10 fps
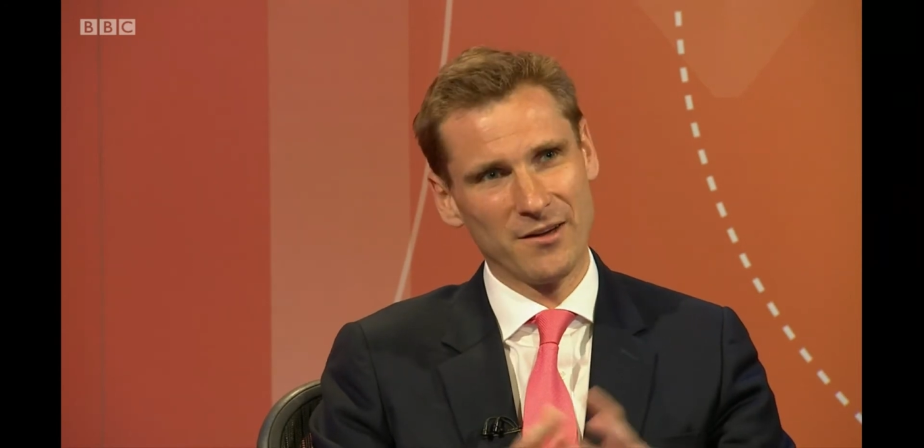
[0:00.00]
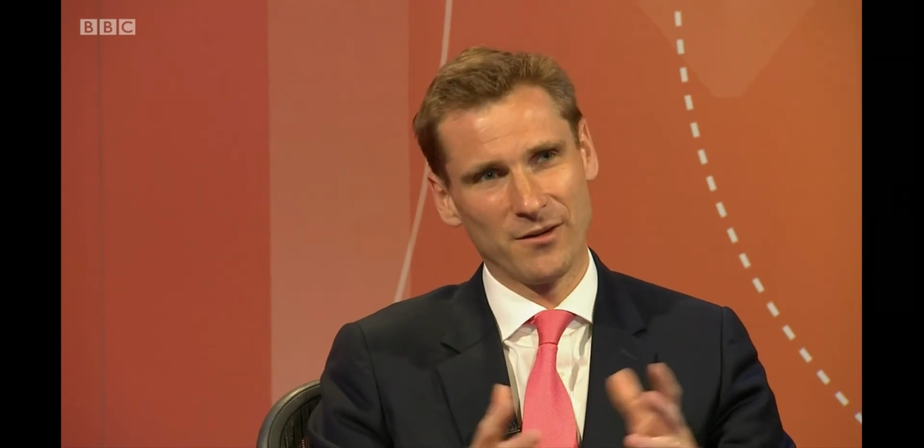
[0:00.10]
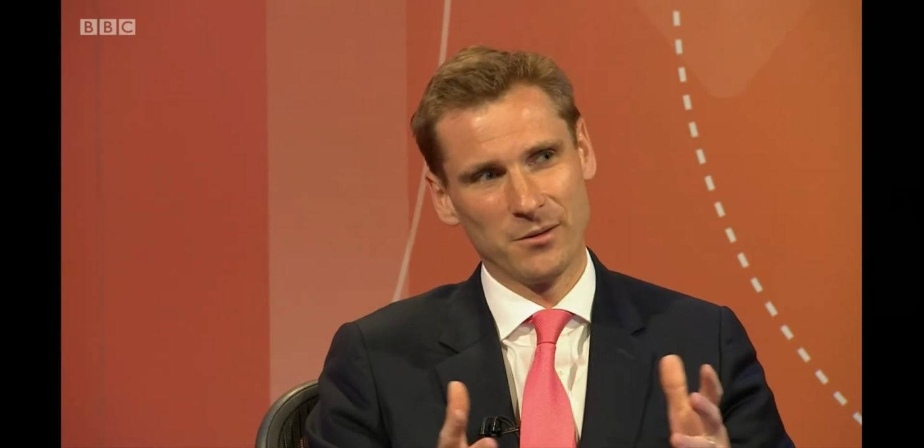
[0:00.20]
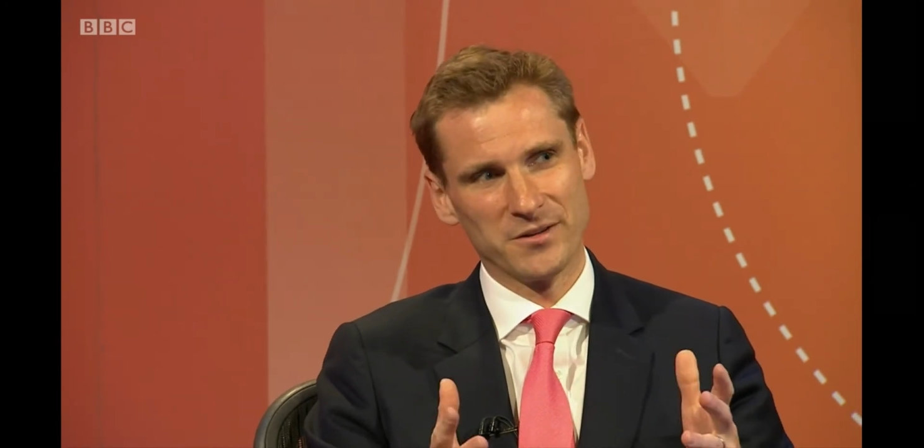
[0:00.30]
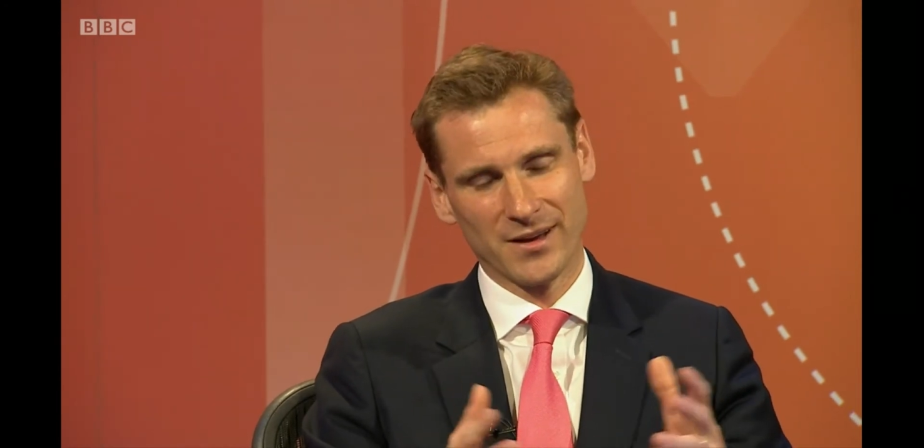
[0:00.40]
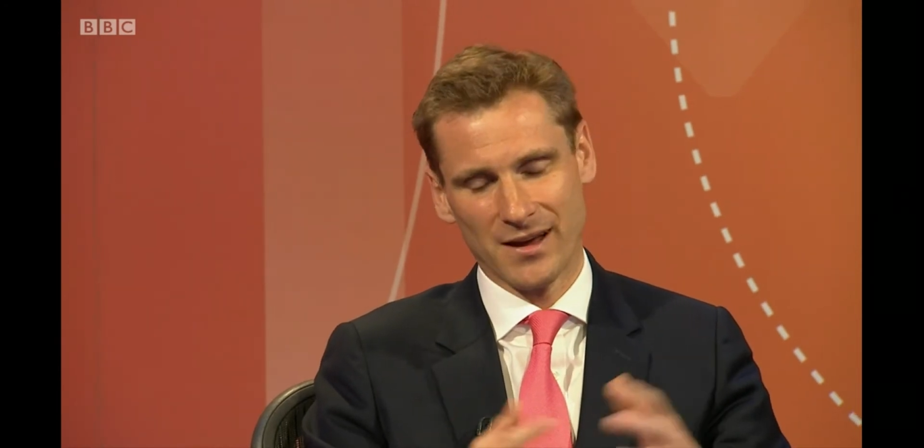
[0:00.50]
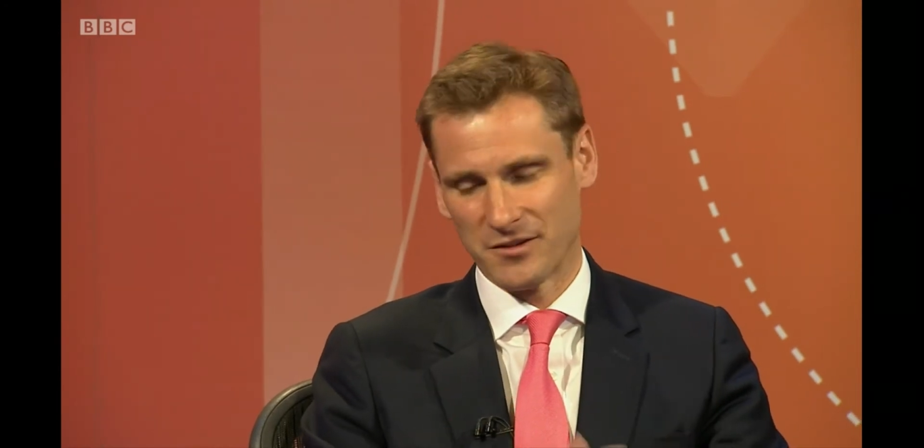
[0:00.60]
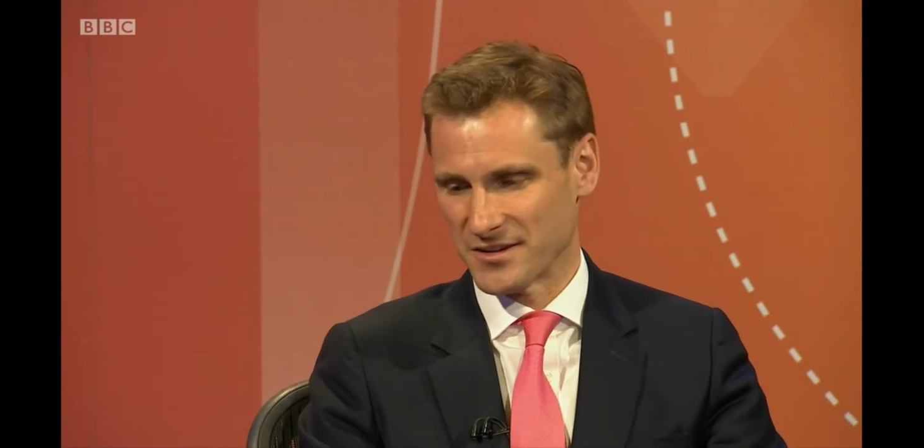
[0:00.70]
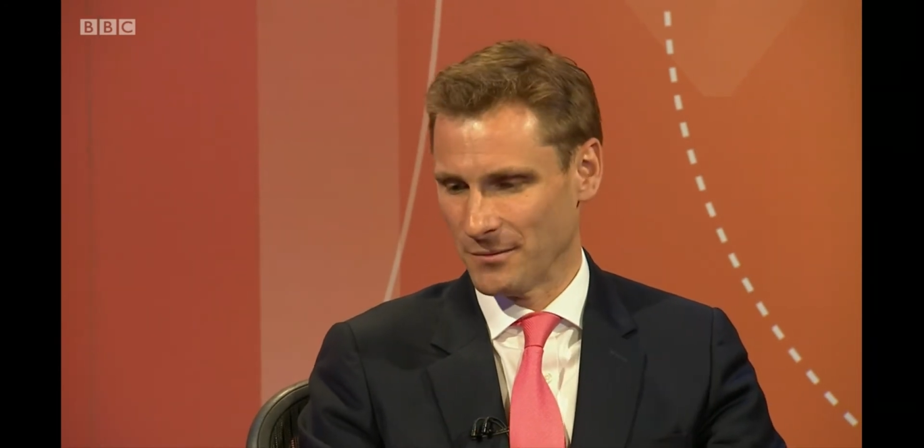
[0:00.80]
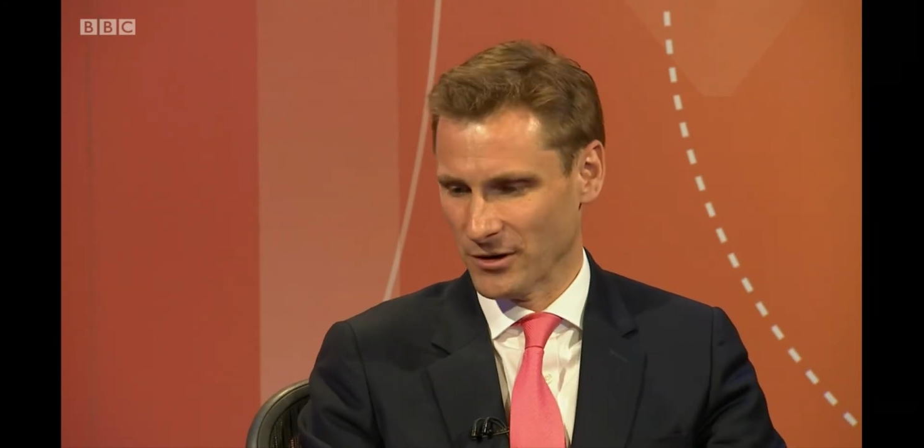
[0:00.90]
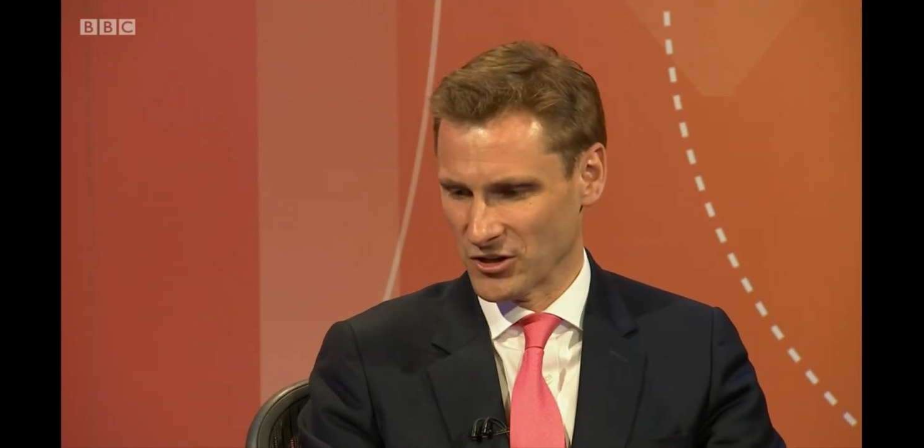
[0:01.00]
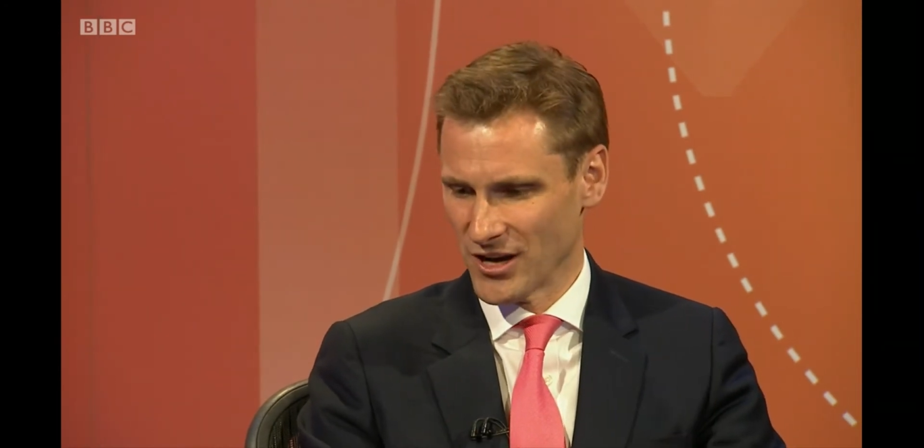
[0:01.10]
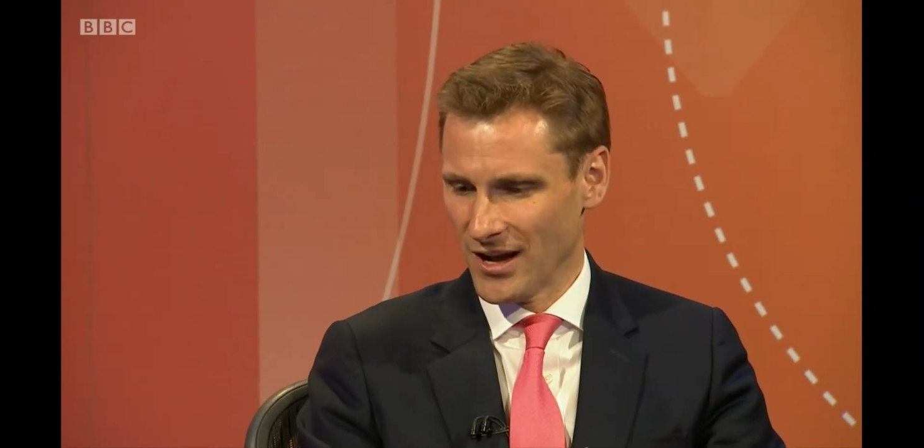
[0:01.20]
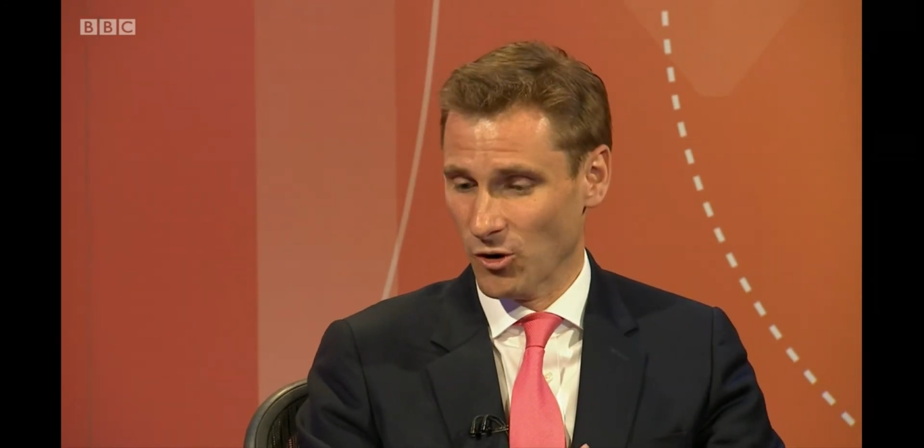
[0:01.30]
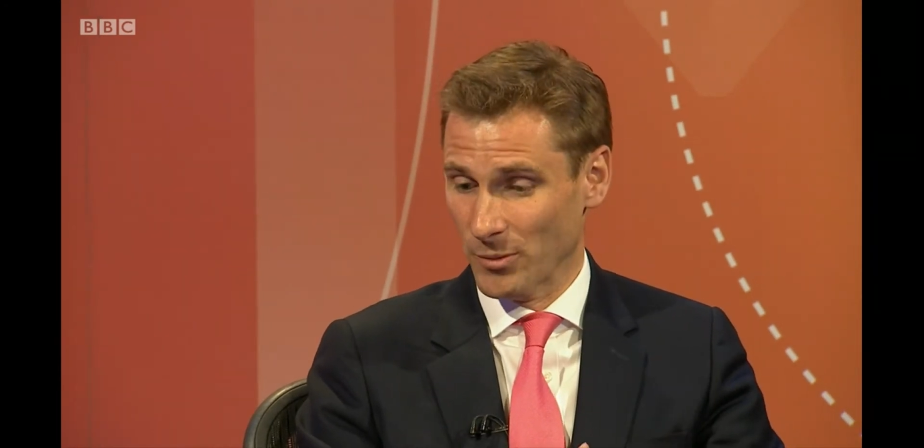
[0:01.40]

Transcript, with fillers: if I was having a sandwich